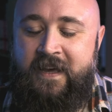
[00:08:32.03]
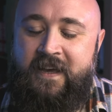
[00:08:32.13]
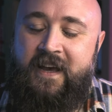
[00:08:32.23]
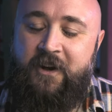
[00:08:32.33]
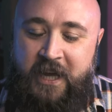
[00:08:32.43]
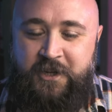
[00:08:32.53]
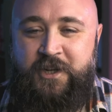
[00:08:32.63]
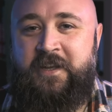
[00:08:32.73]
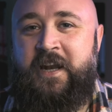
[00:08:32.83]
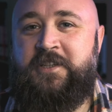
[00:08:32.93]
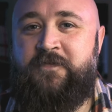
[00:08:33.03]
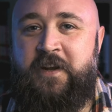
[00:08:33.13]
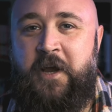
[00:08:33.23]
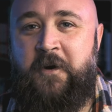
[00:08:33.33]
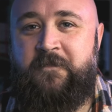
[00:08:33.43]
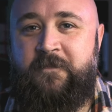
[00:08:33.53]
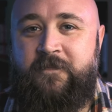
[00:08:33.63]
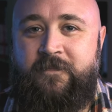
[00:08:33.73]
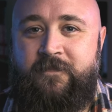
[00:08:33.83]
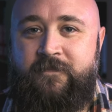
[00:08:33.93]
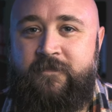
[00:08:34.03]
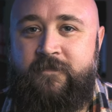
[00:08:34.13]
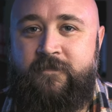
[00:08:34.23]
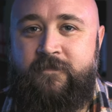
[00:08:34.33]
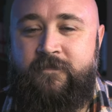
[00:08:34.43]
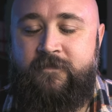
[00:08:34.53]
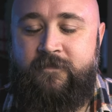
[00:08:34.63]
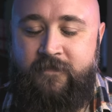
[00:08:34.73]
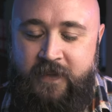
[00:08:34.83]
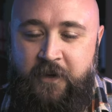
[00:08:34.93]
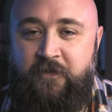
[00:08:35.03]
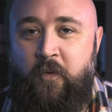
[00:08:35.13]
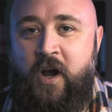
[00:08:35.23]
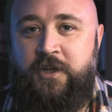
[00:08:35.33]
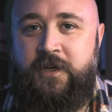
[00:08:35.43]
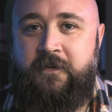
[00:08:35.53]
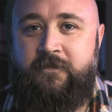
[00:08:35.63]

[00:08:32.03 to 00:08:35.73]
I'll catch you in the next video. Thank you for watching.